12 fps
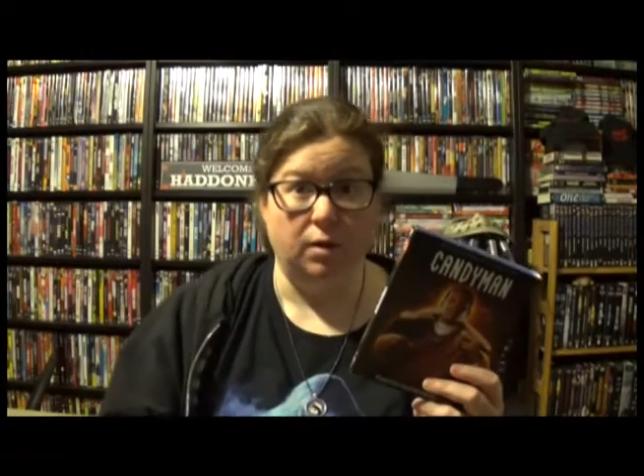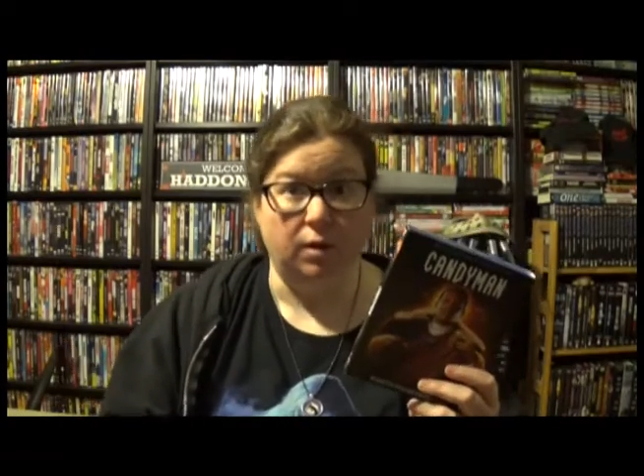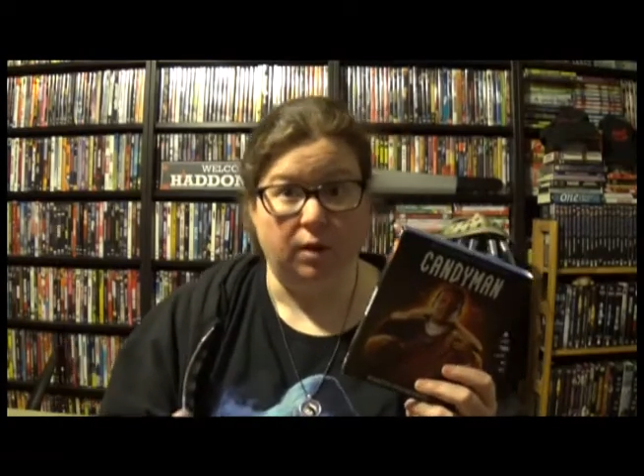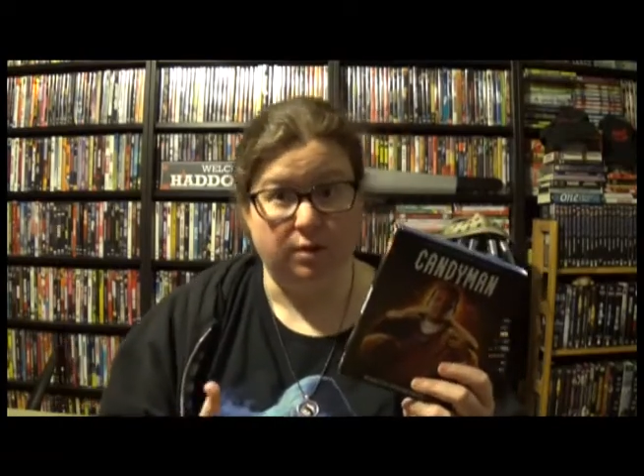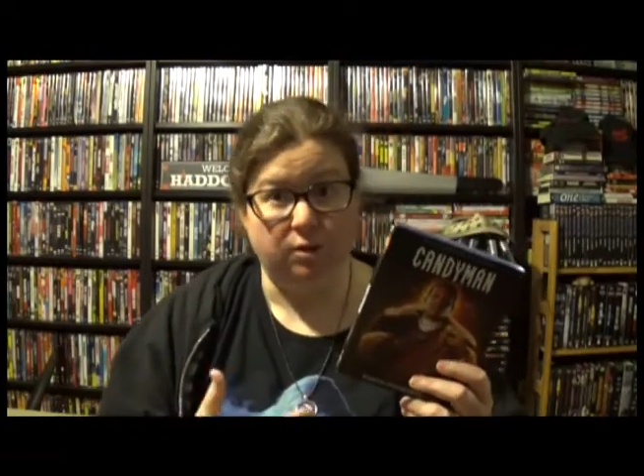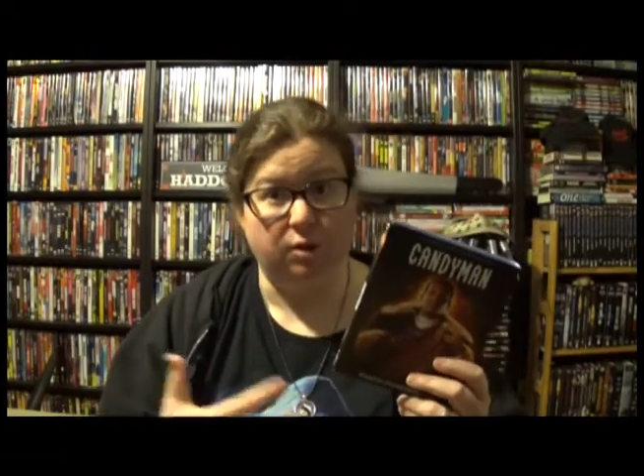
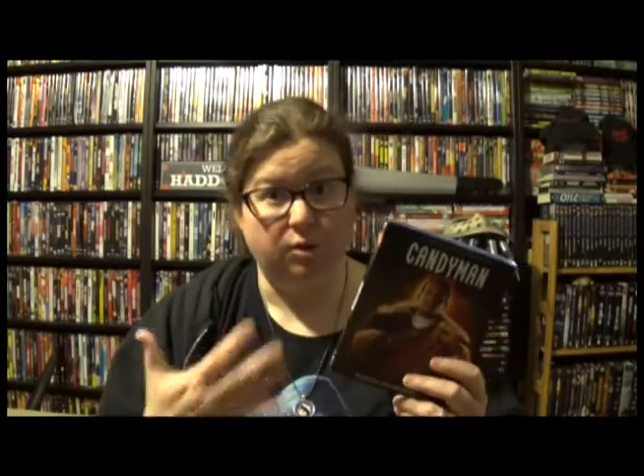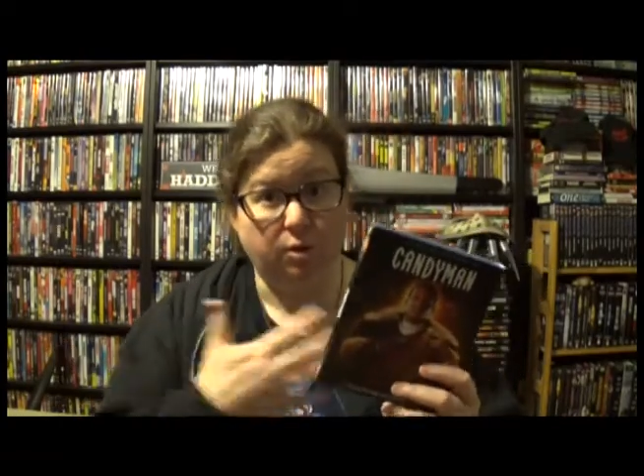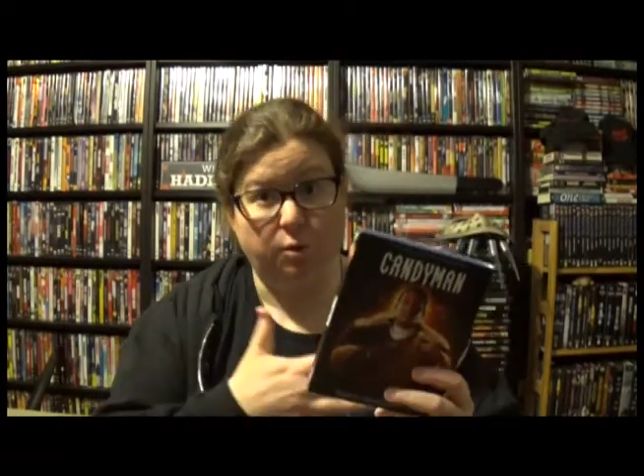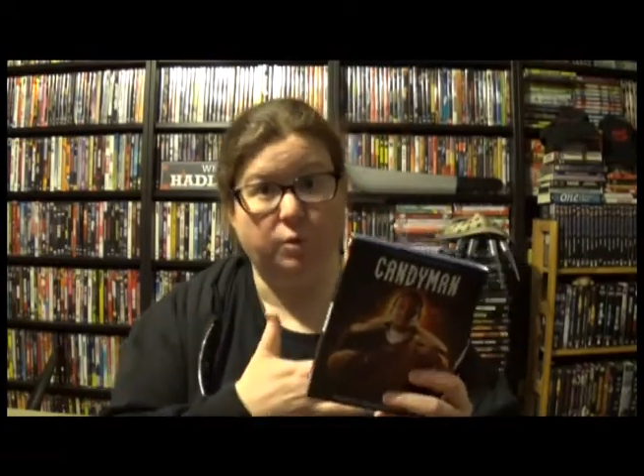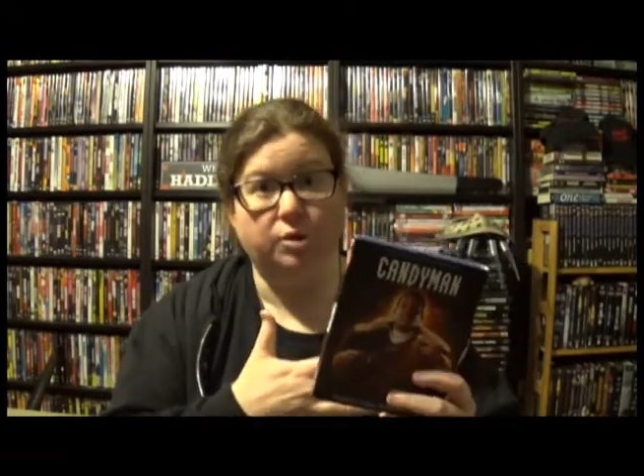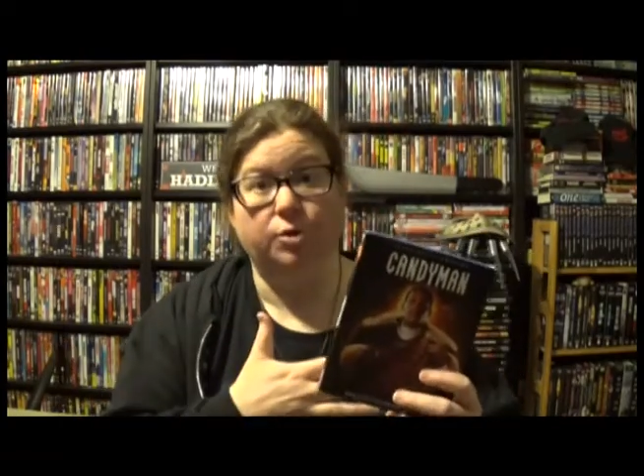It's called It
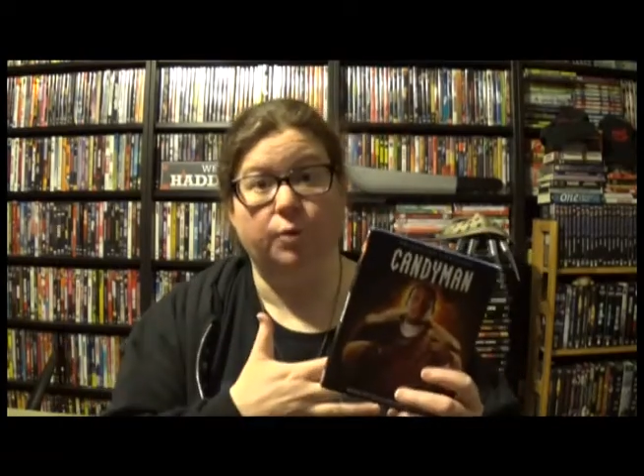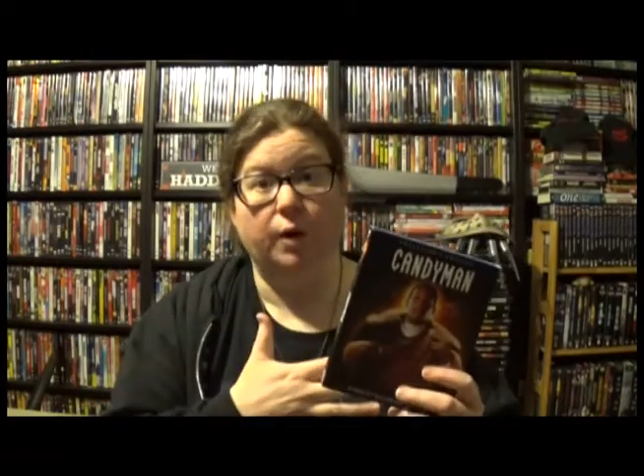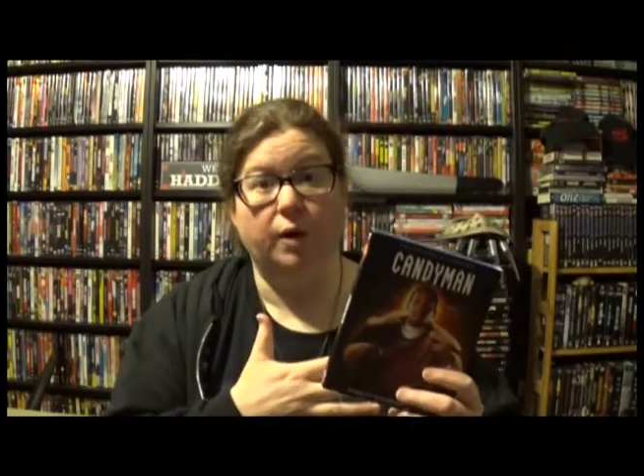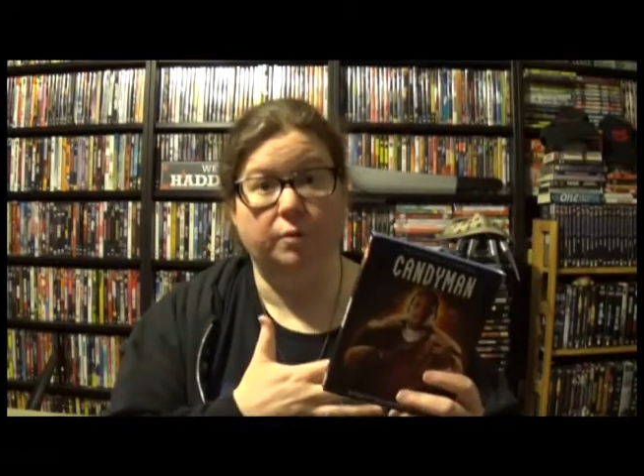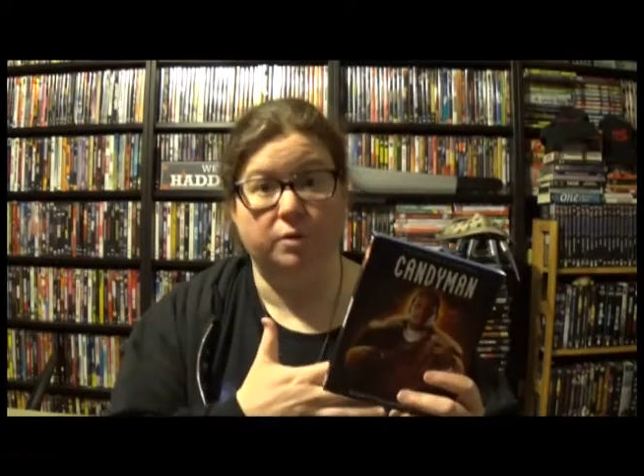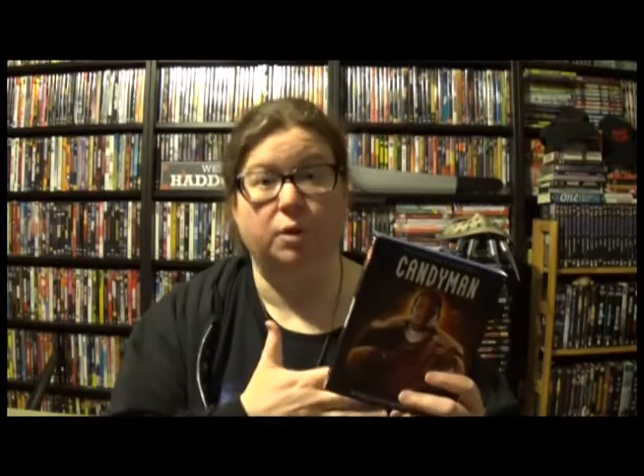
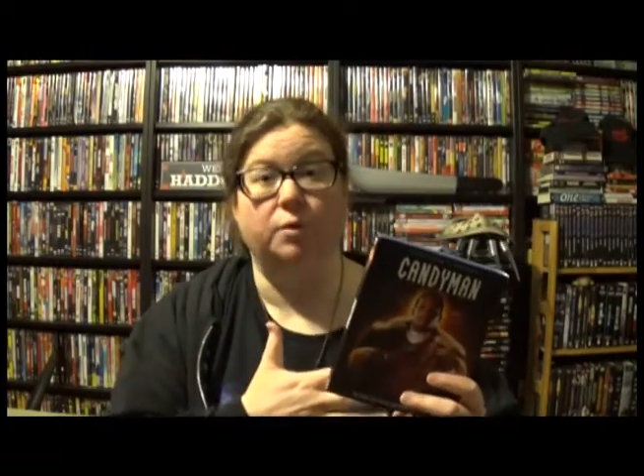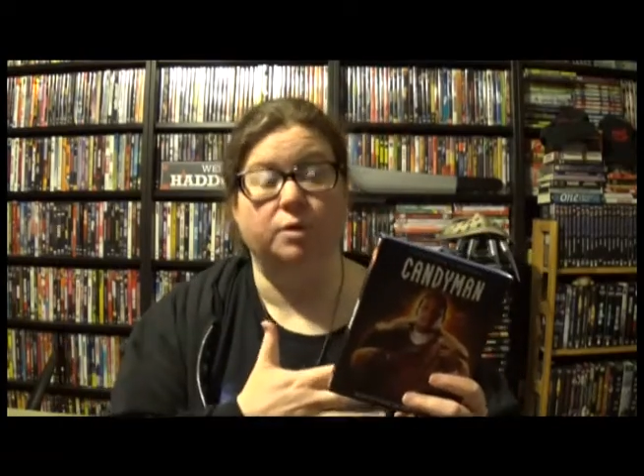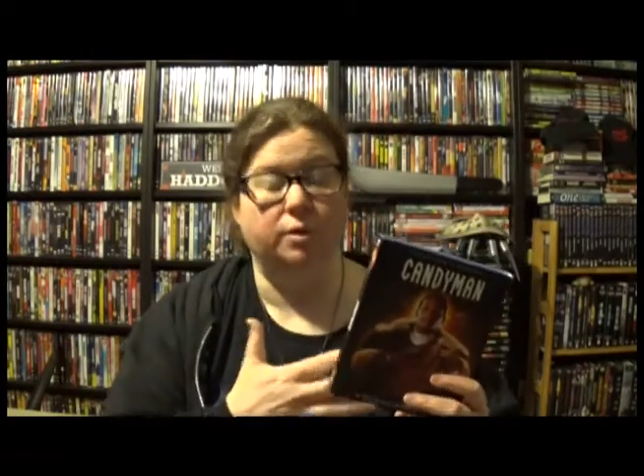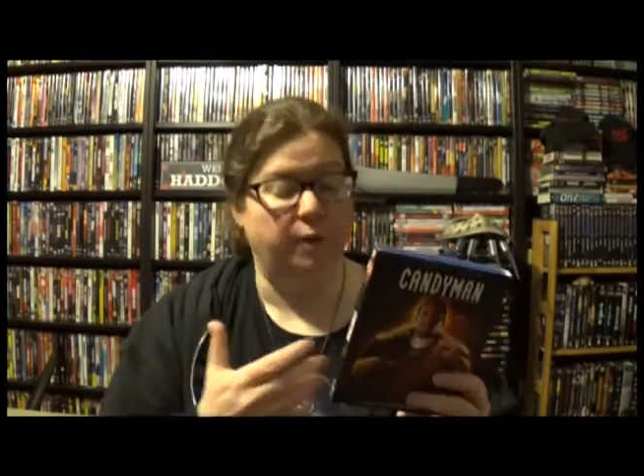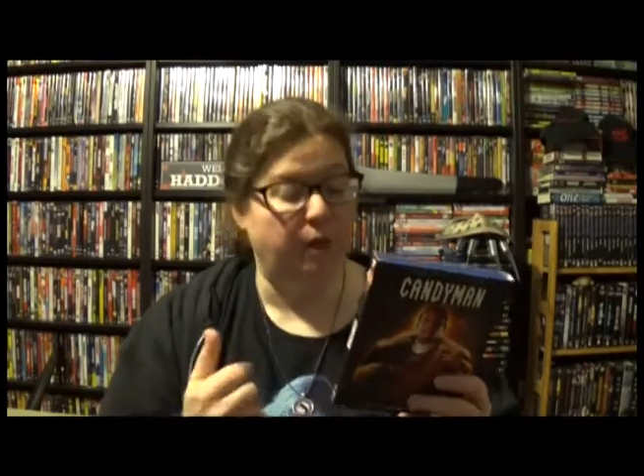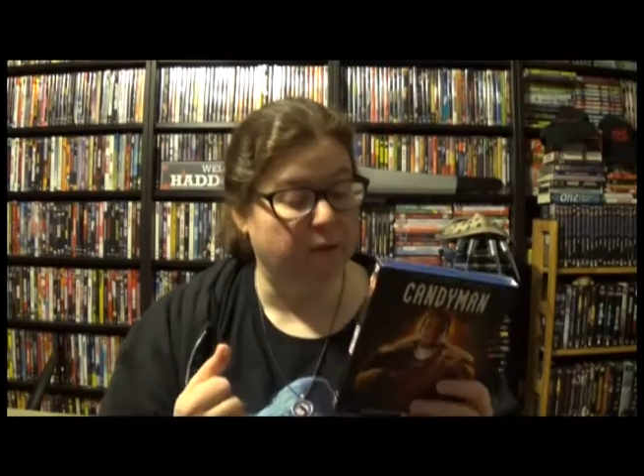Was Always
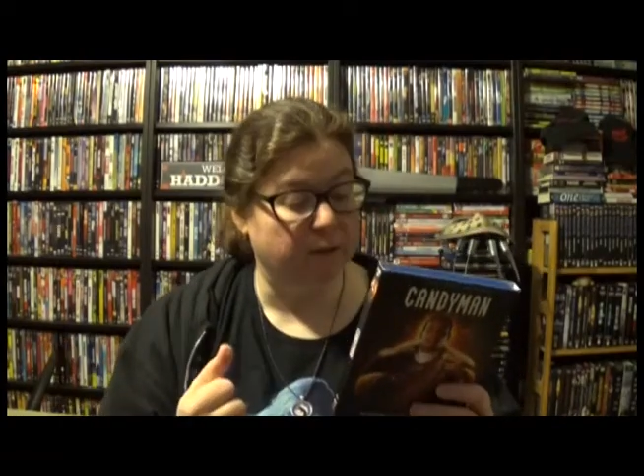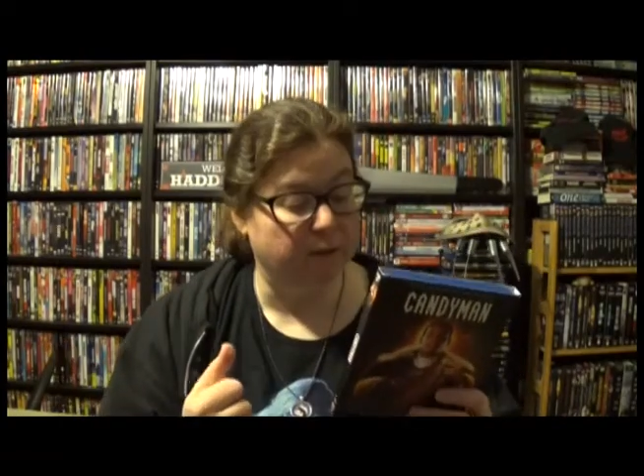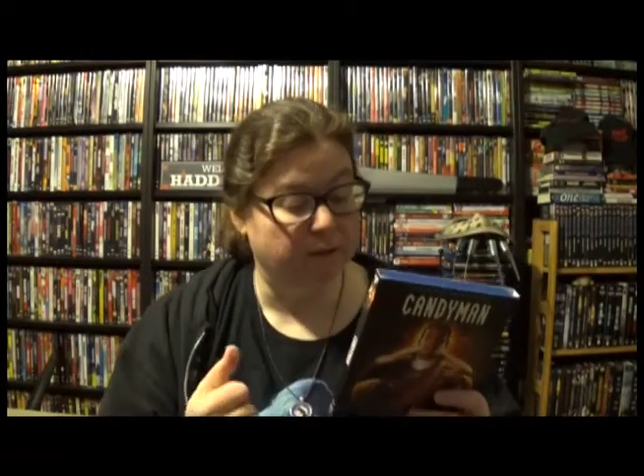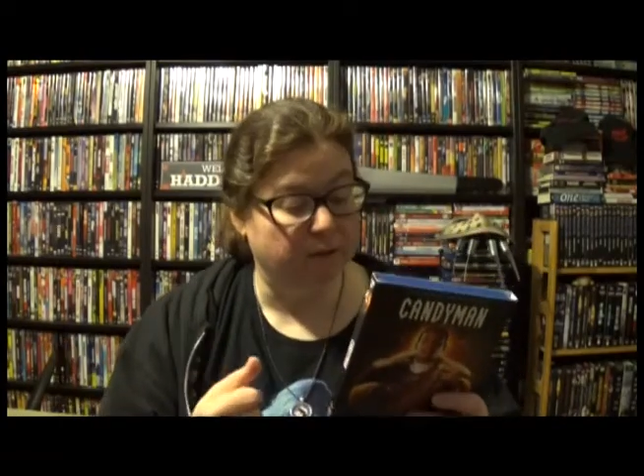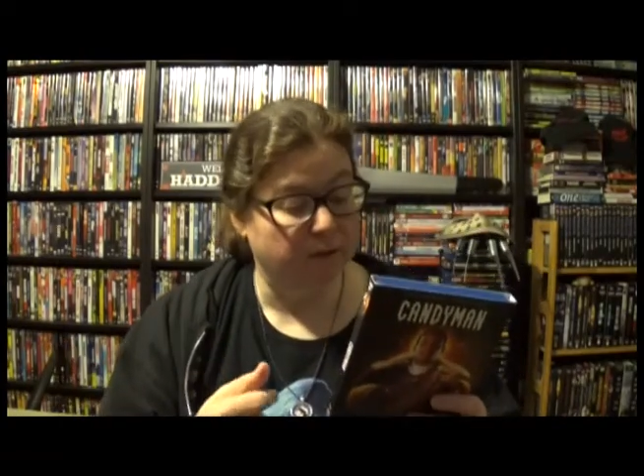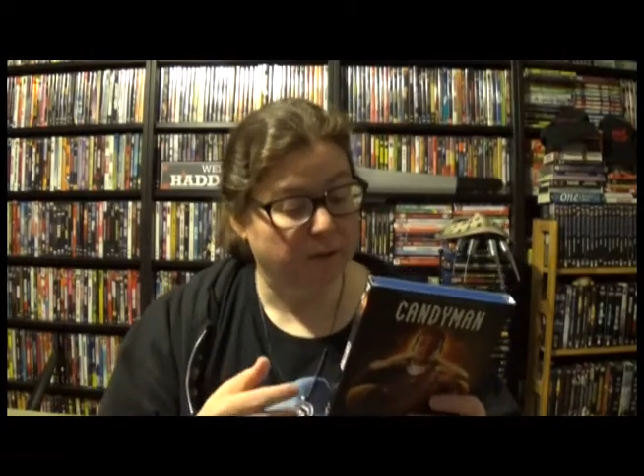You, Helen,